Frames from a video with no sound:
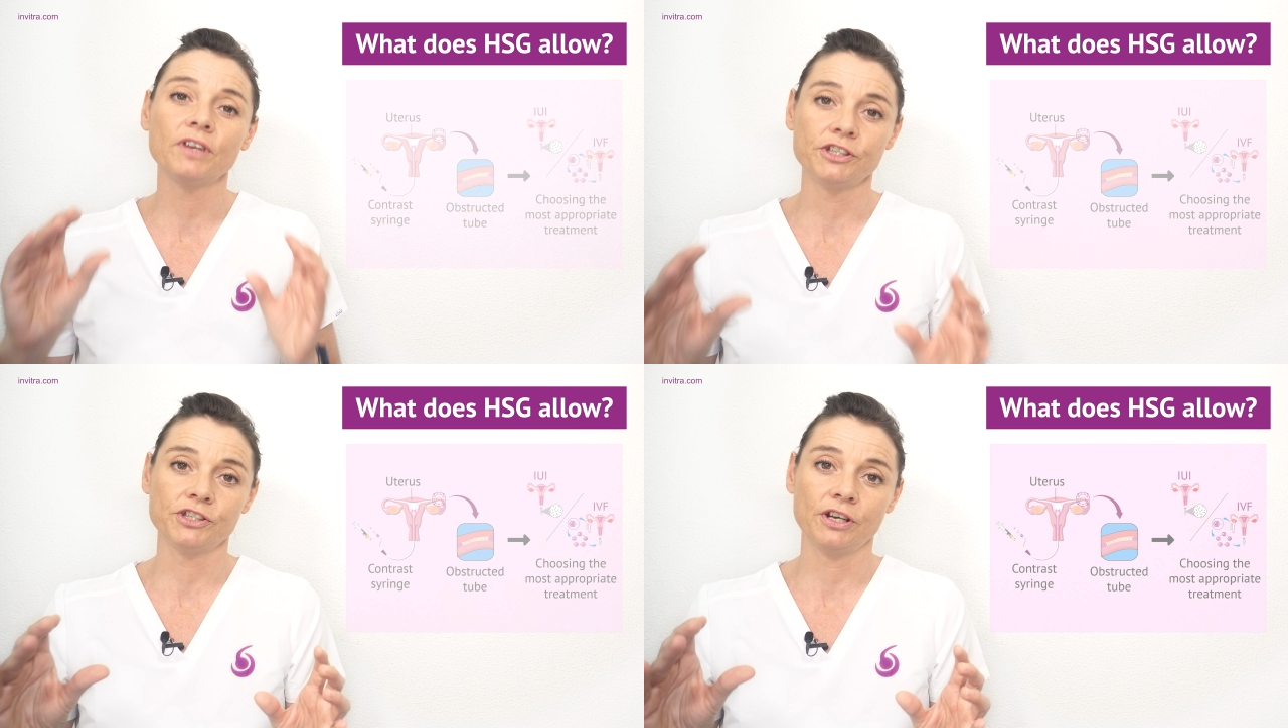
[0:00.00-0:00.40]

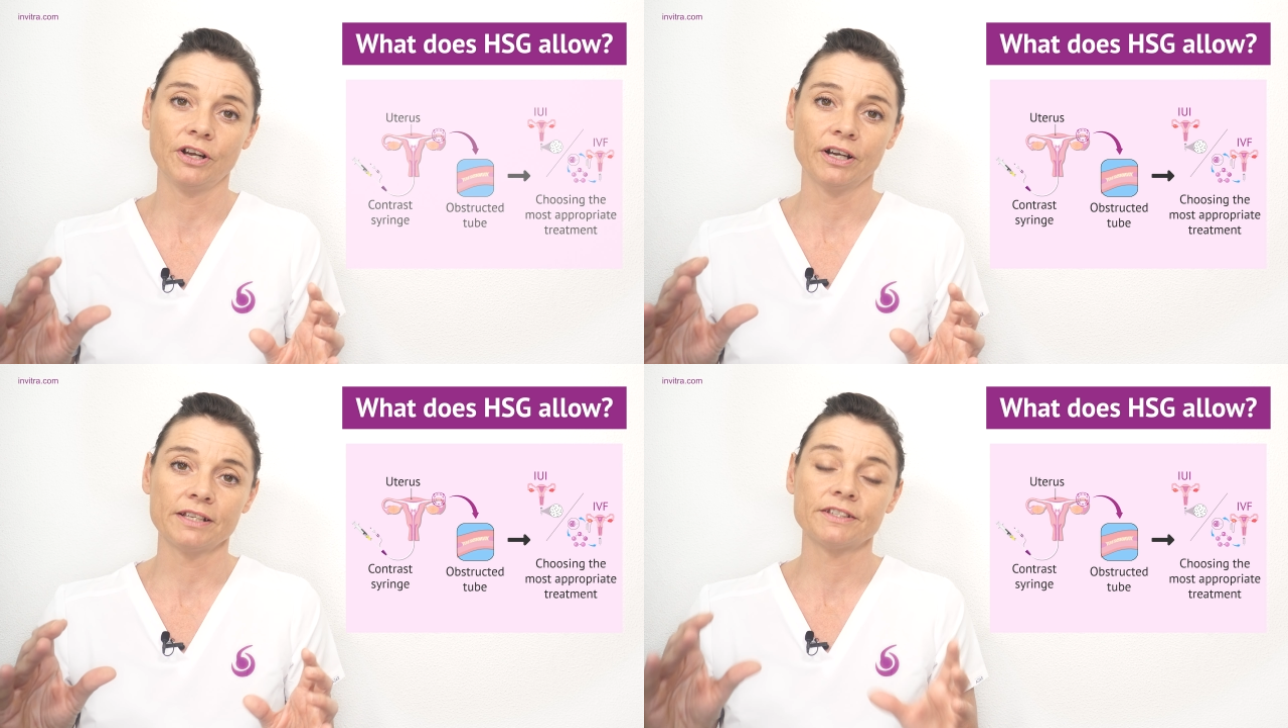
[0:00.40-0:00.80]

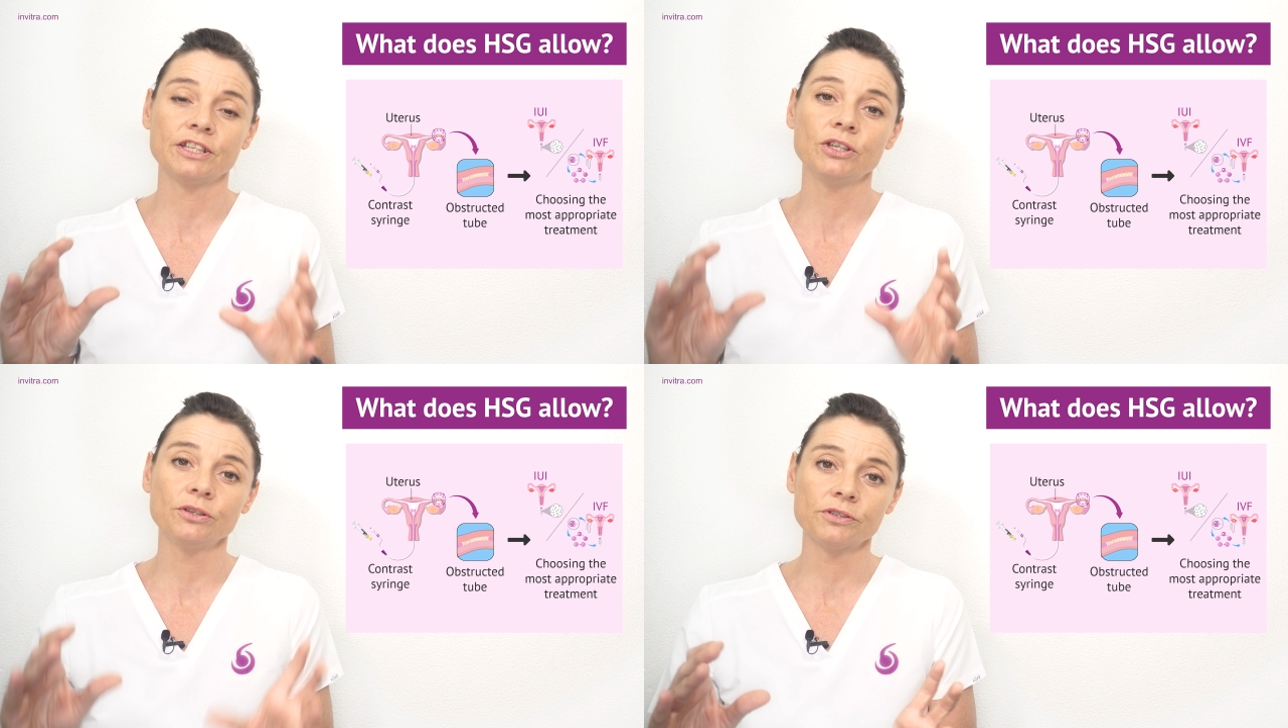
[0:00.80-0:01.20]
visualize
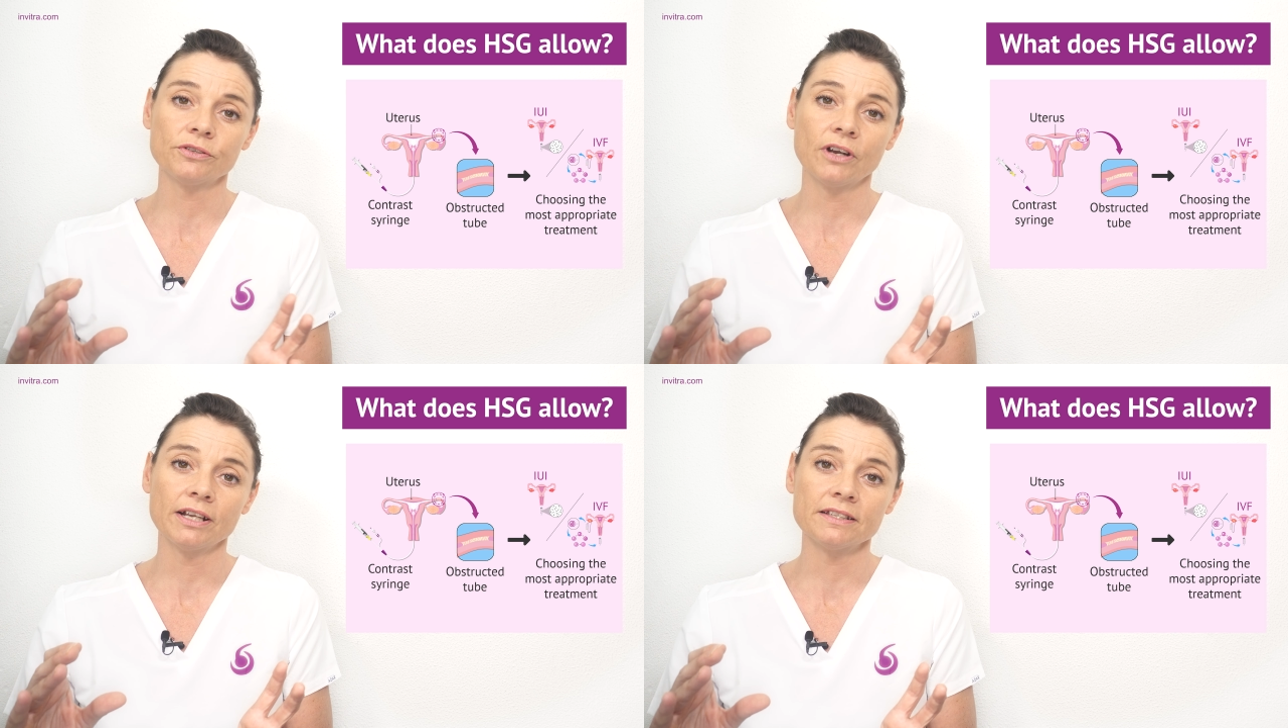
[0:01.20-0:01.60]
the
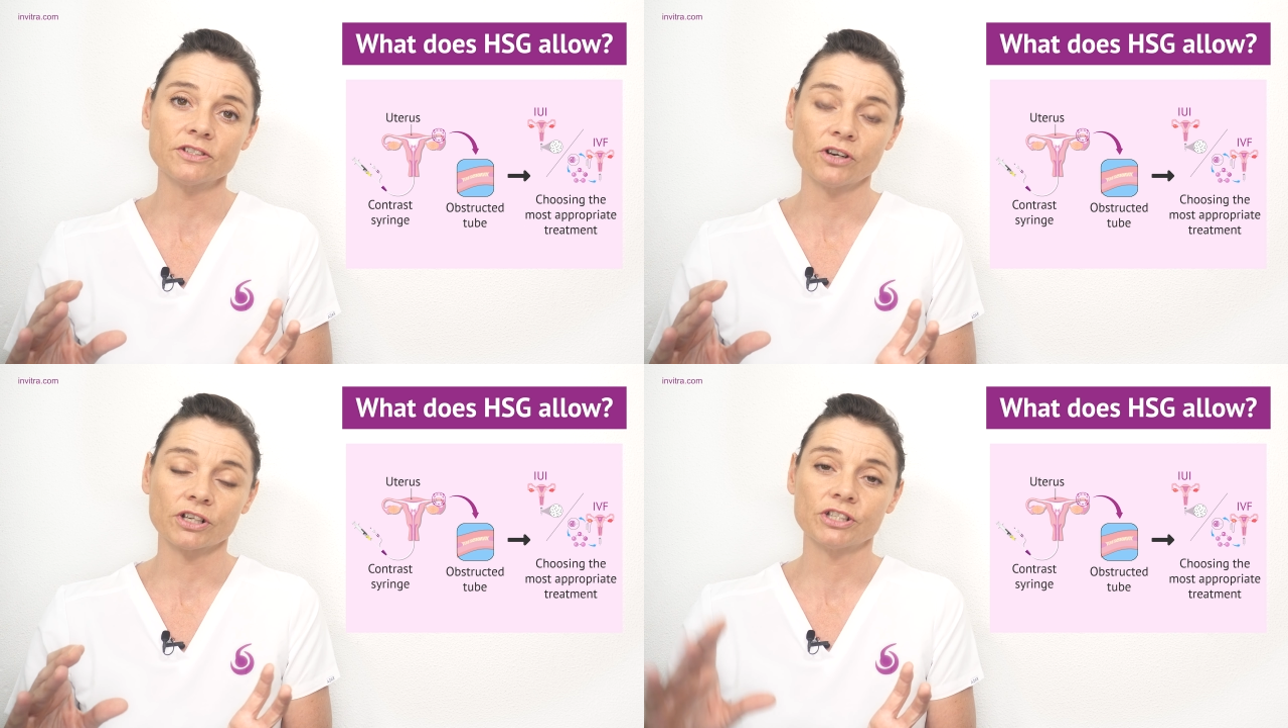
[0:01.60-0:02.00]
uterine
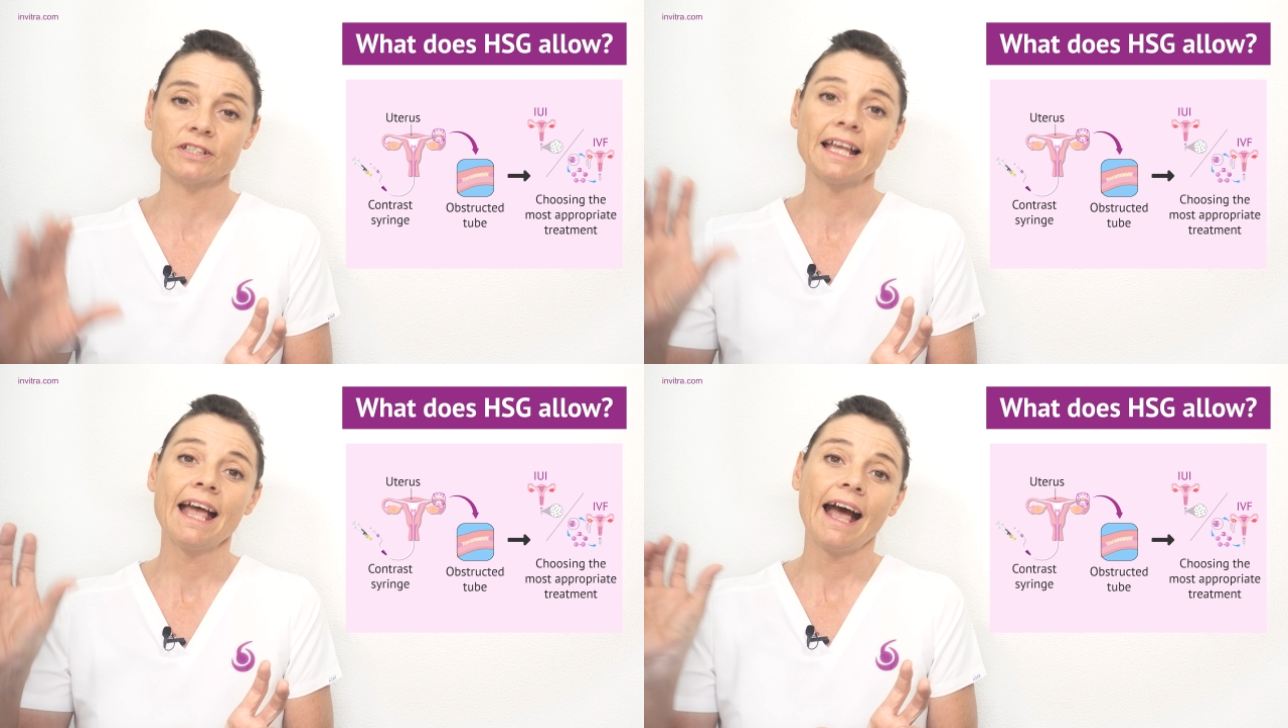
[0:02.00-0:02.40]
structures